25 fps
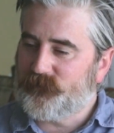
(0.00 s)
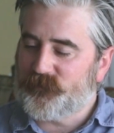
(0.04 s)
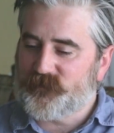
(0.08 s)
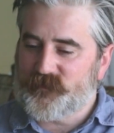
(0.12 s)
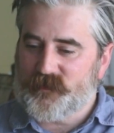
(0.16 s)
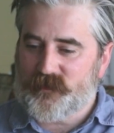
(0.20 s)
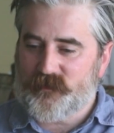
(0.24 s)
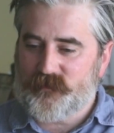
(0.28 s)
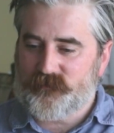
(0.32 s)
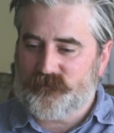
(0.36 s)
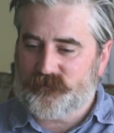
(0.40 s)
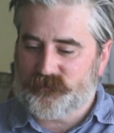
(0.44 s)
There
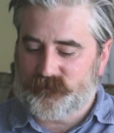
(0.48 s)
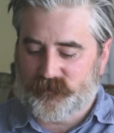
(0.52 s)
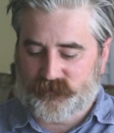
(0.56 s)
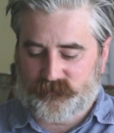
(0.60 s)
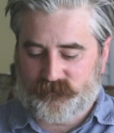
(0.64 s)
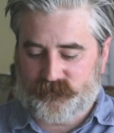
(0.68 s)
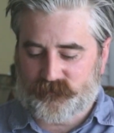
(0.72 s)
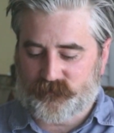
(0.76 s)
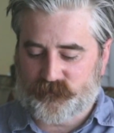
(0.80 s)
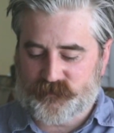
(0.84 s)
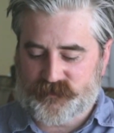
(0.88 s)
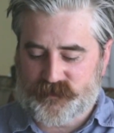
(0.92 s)
was no
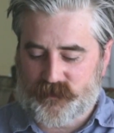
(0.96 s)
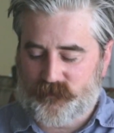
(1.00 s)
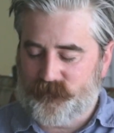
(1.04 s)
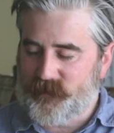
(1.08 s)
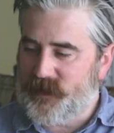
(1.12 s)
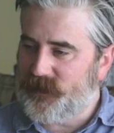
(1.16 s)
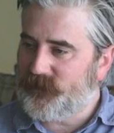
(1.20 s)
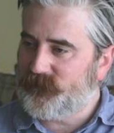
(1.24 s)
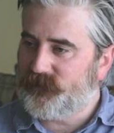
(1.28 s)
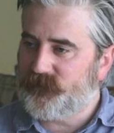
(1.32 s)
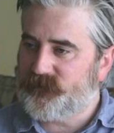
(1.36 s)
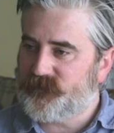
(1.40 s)

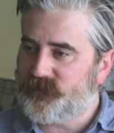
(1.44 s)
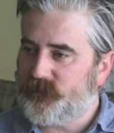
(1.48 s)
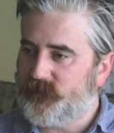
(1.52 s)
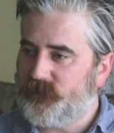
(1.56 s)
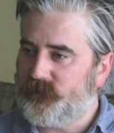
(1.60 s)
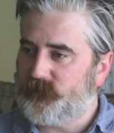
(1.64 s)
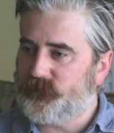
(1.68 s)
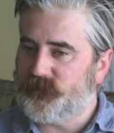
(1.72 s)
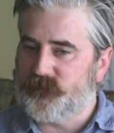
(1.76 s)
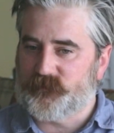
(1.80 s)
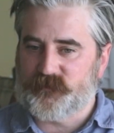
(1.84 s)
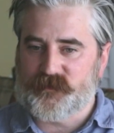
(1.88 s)
mailing list
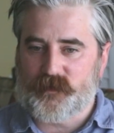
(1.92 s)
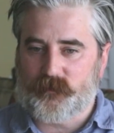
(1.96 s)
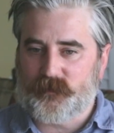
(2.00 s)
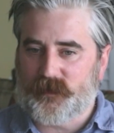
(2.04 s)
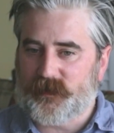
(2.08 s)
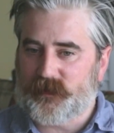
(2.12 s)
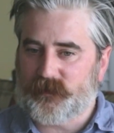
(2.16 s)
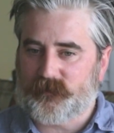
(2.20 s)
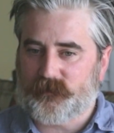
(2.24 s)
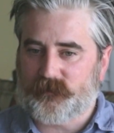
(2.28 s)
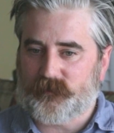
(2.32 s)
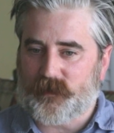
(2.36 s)
sign up. There was no
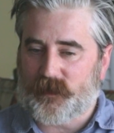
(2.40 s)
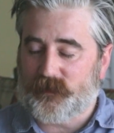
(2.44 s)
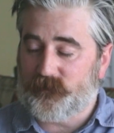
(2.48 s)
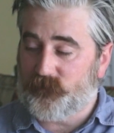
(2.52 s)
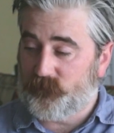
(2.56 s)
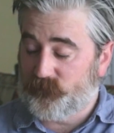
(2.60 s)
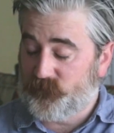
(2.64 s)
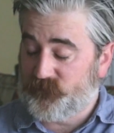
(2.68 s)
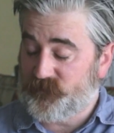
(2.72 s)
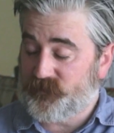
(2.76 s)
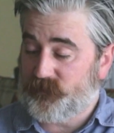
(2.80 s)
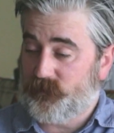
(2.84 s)
link, and
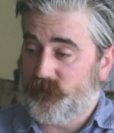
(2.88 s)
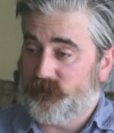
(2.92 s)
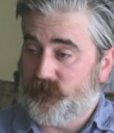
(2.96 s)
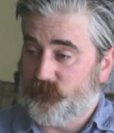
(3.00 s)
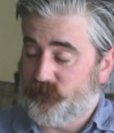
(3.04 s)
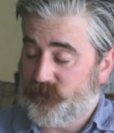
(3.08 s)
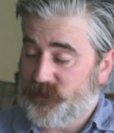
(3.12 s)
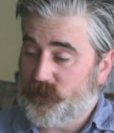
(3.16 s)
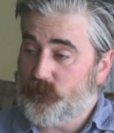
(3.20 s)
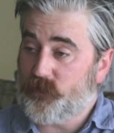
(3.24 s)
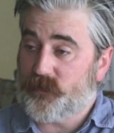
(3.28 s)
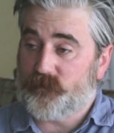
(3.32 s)

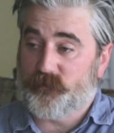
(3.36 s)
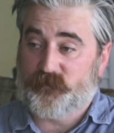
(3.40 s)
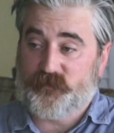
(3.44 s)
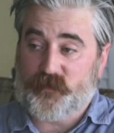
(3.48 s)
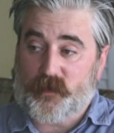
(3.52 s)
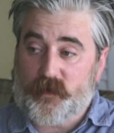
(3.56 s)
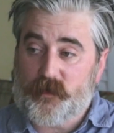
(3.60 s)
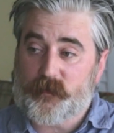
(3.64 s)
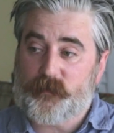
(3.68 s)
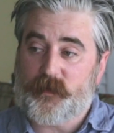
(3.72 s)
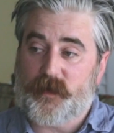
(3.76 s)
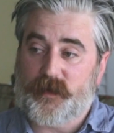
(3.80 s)
the pre-order
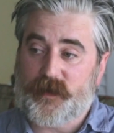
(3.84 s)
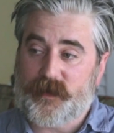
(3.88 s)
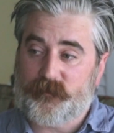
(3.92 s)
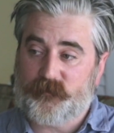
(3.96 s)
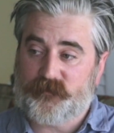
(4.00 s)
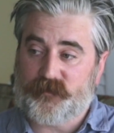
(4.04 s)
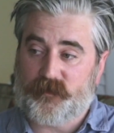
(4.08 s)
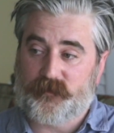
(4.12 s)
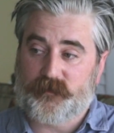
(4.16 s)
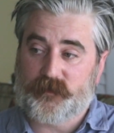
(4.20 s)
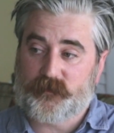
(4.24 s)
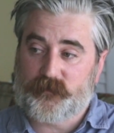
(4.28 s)
was up on
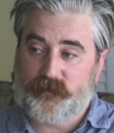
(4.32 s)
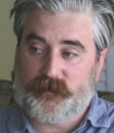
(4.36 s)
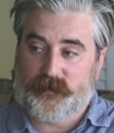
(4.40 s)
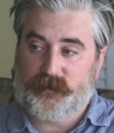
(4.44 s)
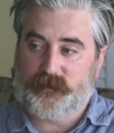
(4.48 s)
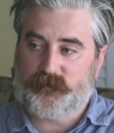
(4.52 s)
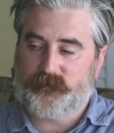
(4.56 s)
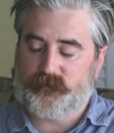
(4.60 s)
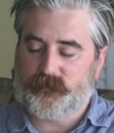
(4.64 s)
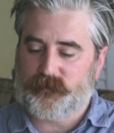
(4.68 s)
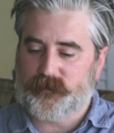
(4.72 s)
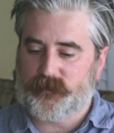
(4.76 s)
Amazon. They could have
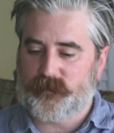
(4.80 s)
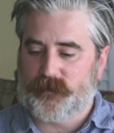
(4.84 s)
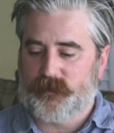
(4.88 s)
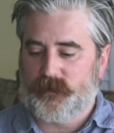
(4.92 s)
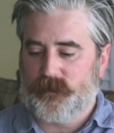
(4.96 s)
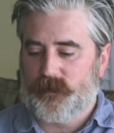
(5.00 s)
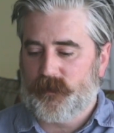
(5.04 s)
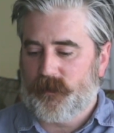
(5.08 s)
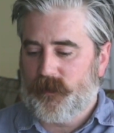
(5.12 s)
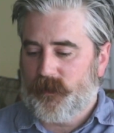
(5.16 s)
linked to it.